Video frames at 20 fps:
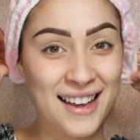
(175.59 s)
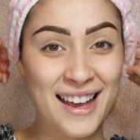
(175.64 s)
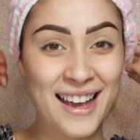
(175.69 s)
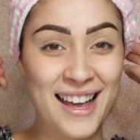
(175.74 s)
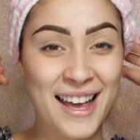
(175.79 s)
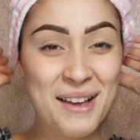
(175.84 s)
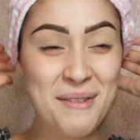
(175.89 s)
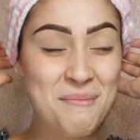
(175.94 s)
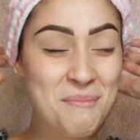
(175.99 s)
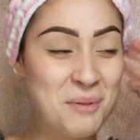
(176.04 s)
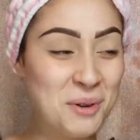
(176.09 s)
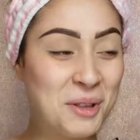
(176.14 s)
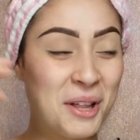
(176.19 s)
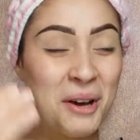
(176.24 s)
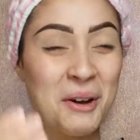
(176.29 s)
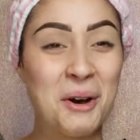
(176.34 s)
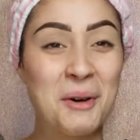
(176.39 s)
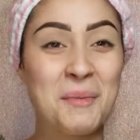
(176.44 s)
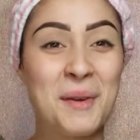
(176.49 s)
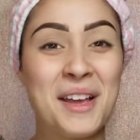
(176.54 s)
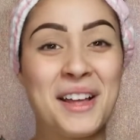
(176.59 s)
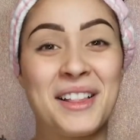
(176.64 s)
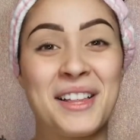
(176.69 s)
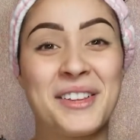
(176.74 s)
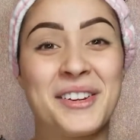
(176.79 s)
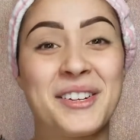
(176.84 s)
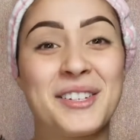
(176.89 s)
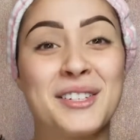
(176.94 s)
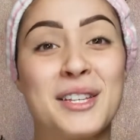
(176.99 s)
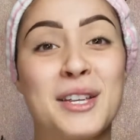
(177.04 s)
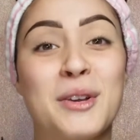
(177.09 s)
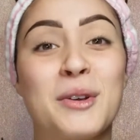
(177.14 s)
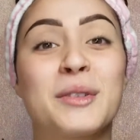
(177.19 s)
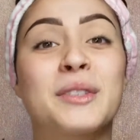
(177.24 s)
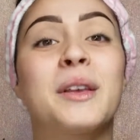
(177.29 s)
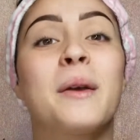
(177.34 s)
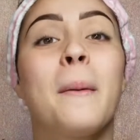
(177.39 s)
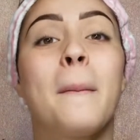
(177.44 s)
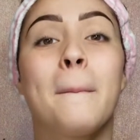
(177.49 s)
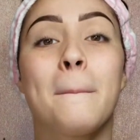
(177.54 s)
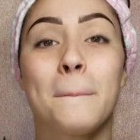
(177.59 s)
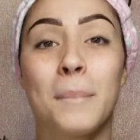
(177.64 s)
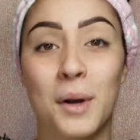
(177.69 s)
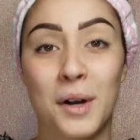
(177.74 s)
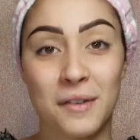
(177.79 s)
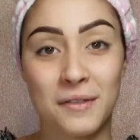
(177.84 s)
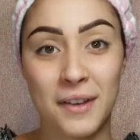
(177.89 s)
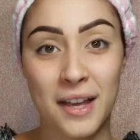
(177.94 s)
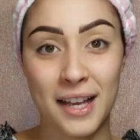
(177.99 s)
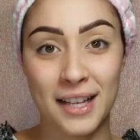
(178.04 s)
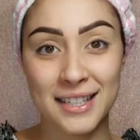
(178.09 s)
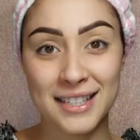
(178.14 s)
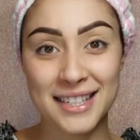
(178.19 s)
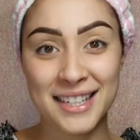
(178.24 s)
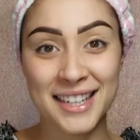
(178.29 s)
I pull out all my glitters, and he goes, "Perfect."